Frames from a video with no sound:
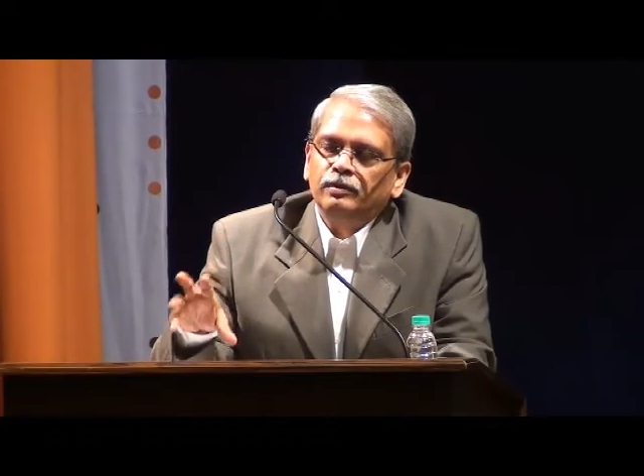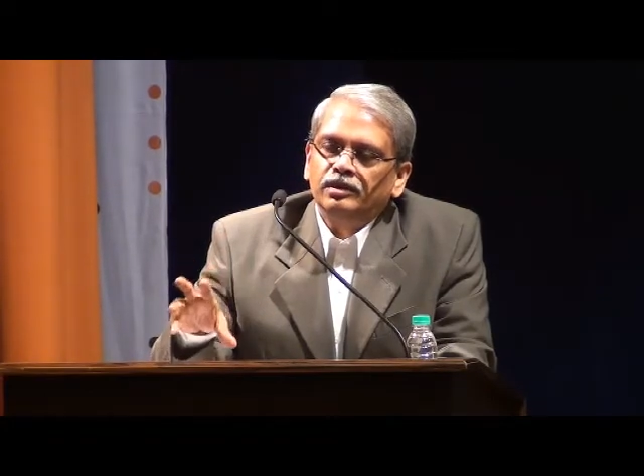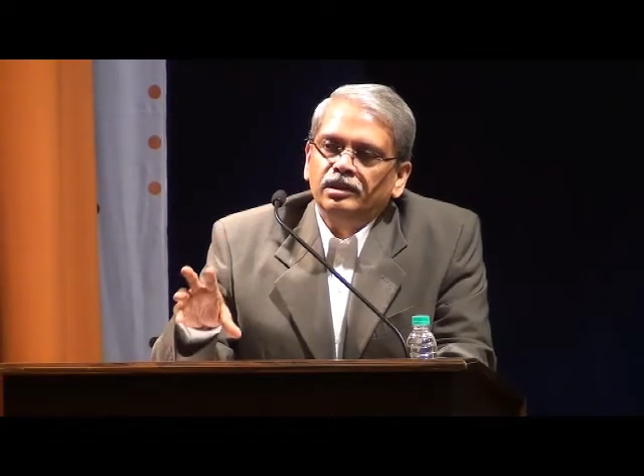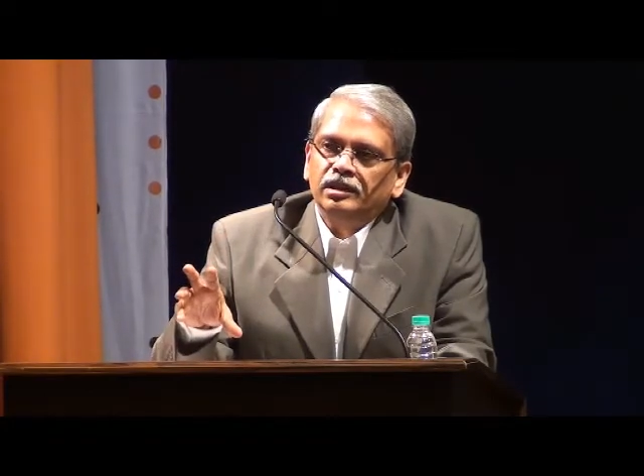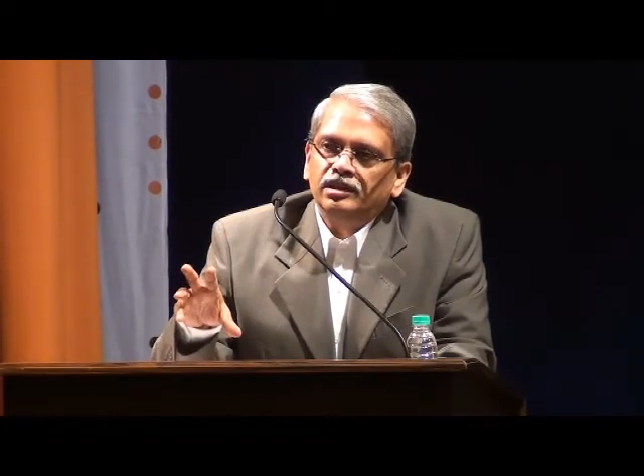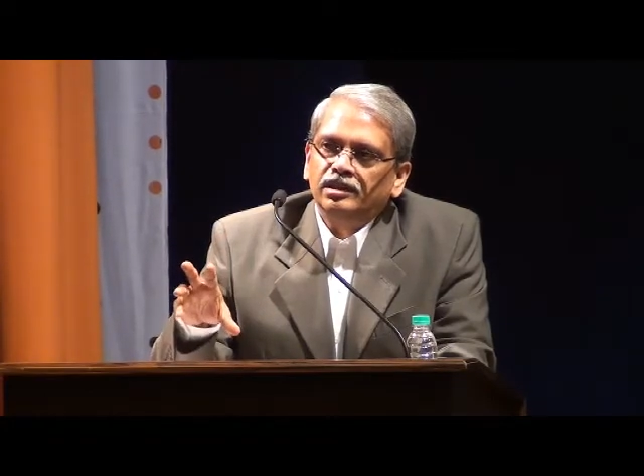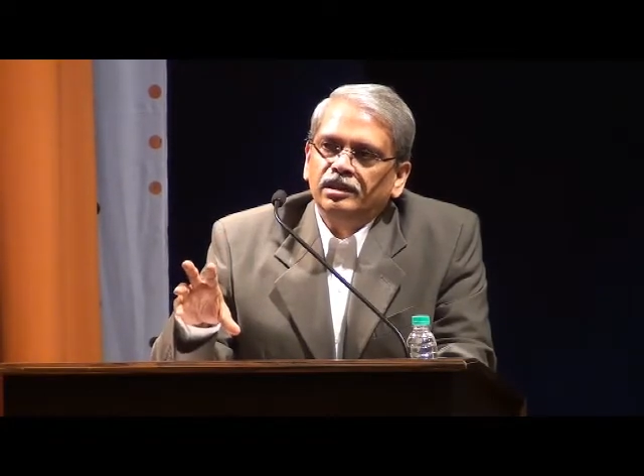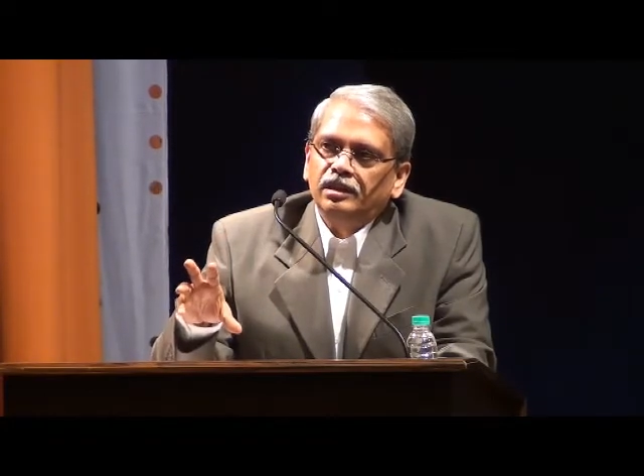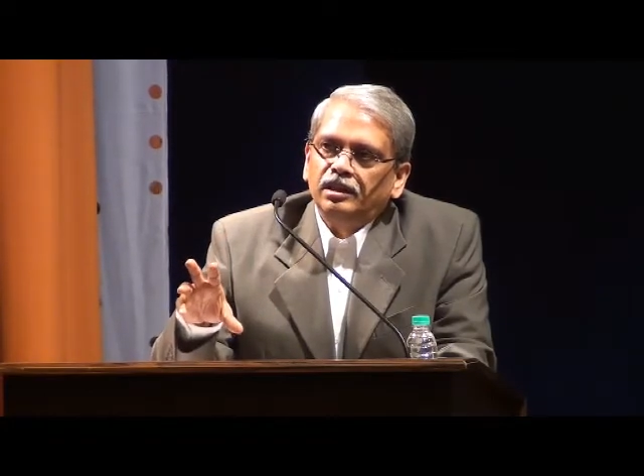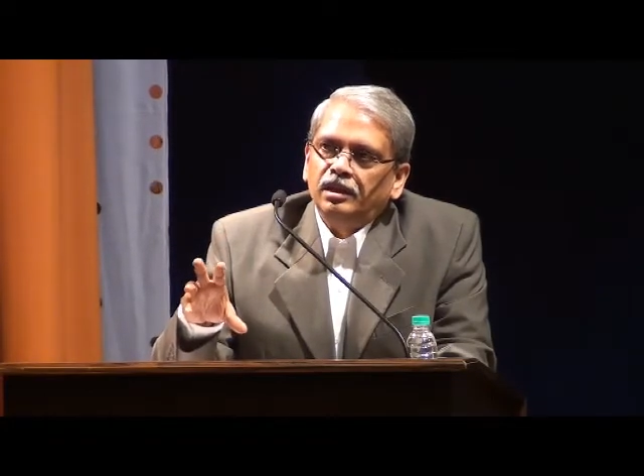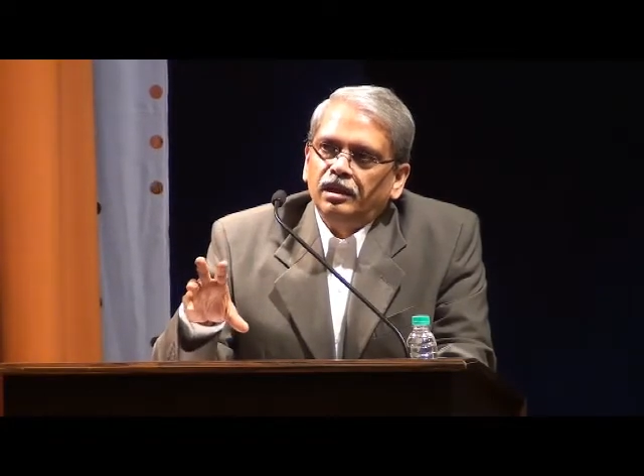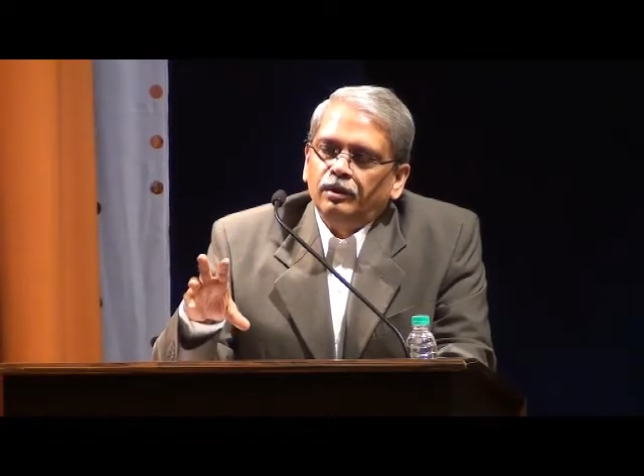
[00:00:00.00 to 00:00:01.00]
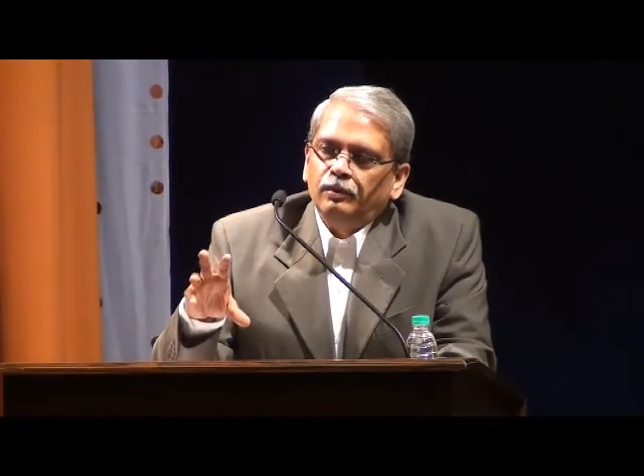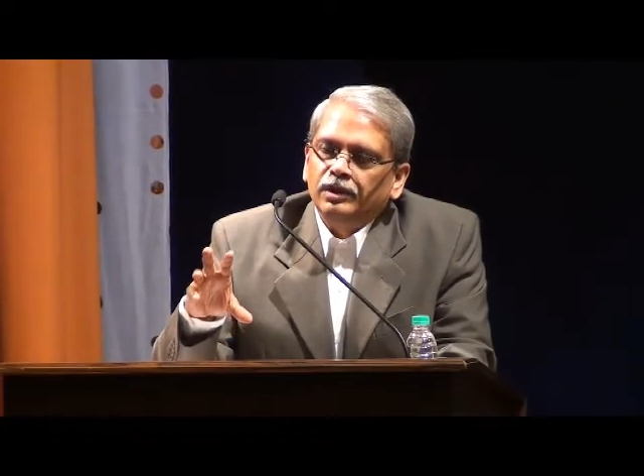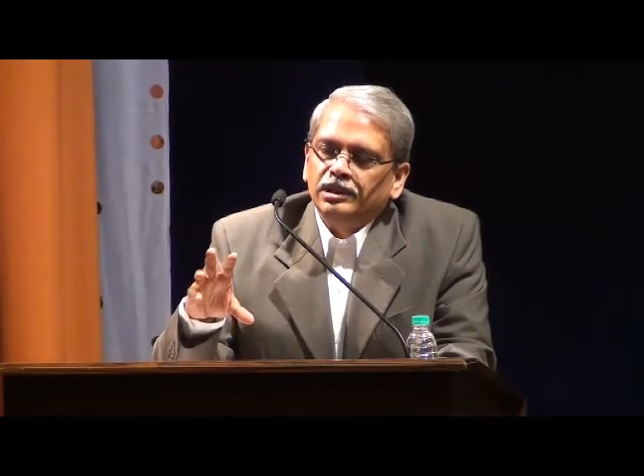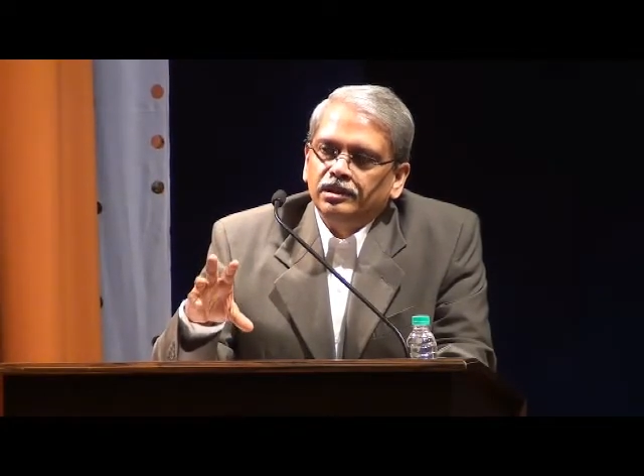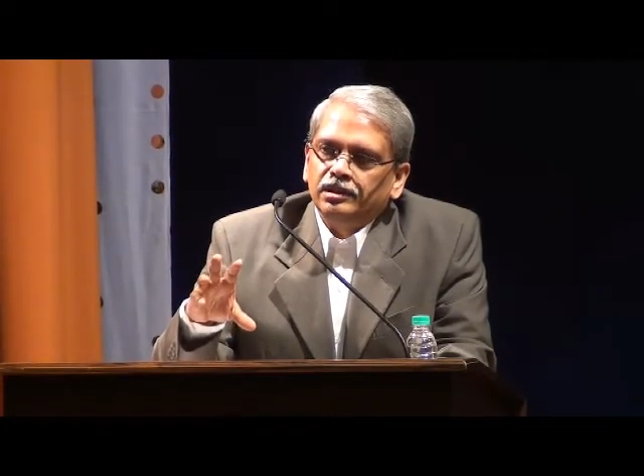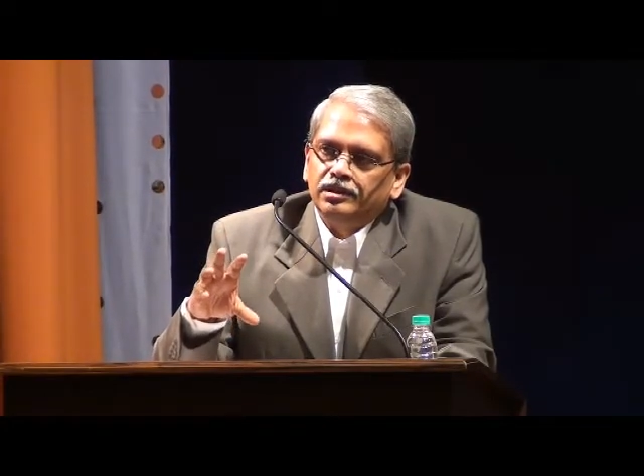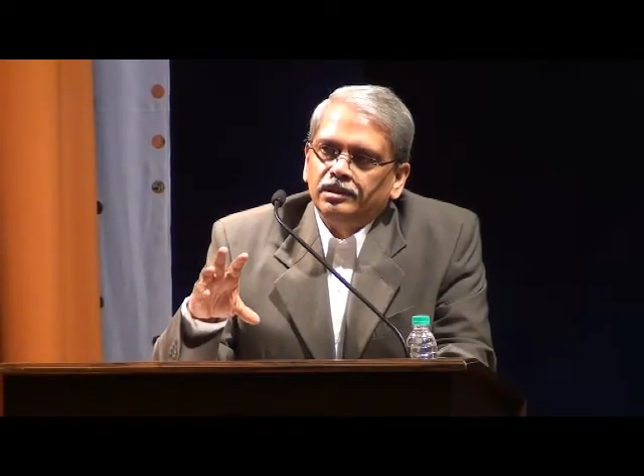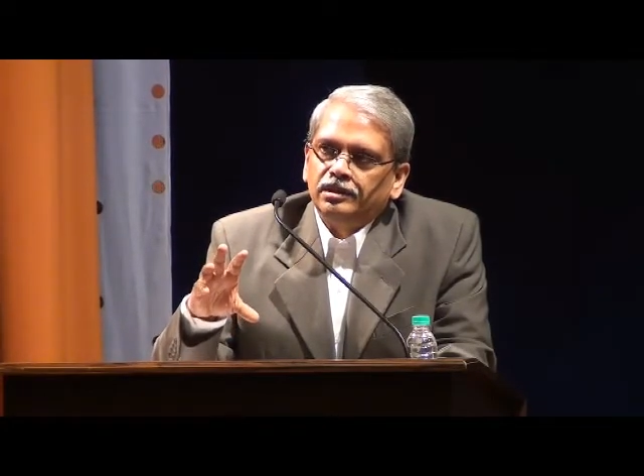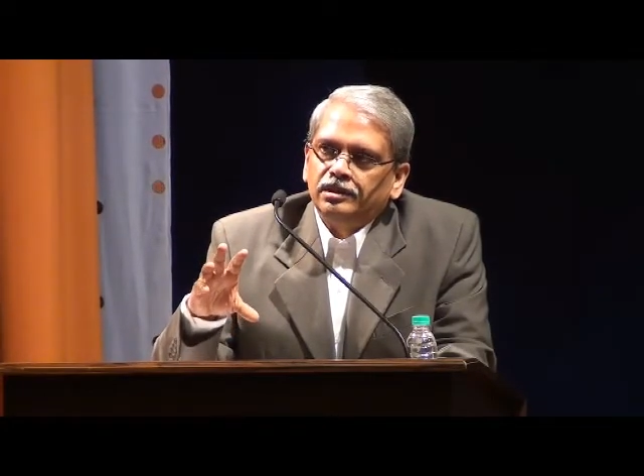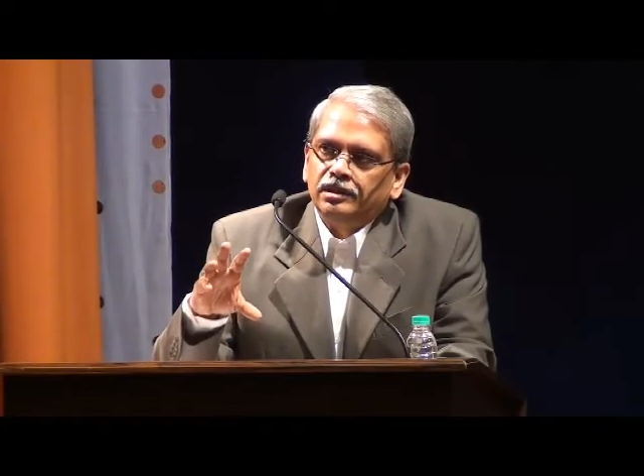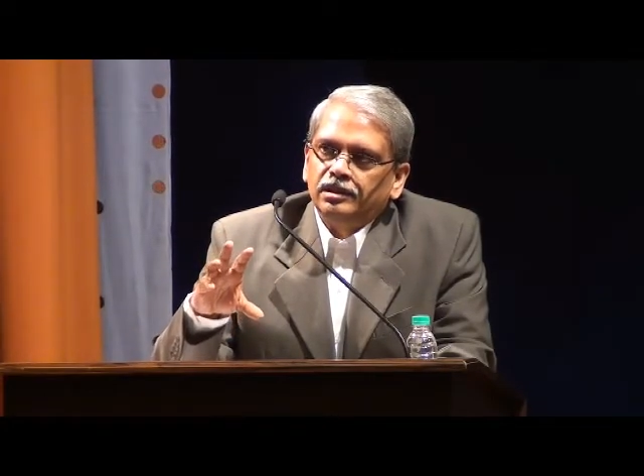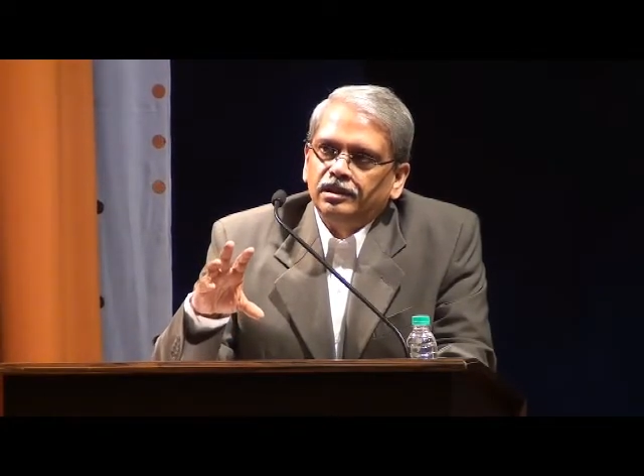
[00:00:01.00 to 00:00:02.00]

world which is